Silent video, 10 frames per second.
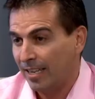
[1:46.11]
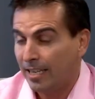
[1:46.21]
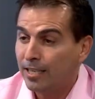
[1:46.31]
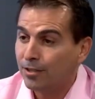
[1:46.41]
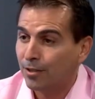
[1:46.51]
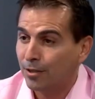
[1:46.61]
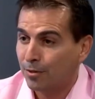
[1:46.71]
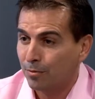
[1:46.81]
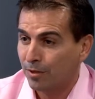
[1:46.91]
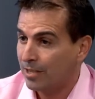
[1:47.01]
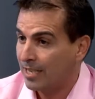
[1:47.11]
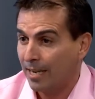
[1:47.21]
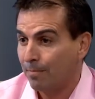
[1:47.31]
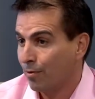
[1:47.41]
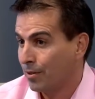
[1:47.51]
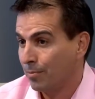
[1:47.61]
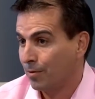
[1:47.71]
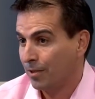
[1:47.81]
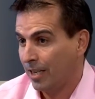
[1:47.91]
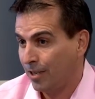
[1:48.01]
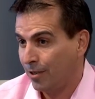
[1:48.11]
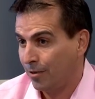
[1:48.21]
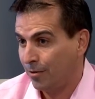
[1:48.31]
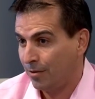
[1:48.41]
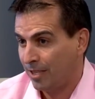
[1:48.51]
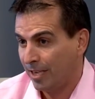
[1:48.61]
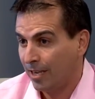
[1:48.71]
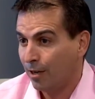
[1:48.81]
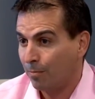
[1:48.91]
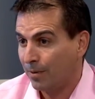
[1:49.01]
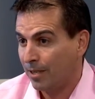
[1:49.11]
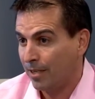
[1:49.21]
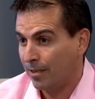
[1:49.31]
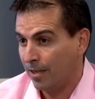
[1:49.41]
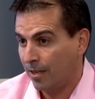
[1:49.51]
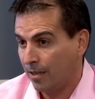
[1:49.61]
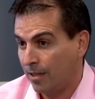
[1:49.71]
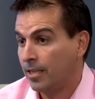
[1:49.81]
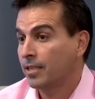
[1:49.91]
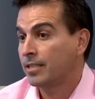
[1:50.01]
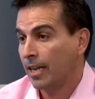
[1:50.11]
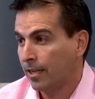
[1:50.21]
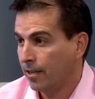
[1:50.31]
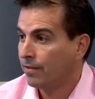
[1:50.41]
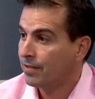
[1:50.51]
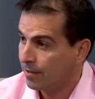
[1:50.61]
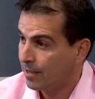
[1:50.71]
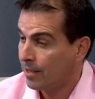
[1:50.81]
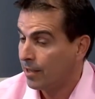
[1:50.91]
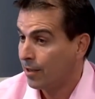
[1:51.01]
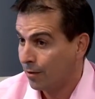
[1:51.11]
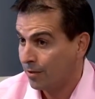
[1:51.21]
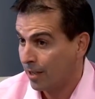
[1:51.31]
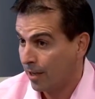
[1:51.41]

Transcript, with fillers: each of those were the same principles I used in helping the executives and CEOs that I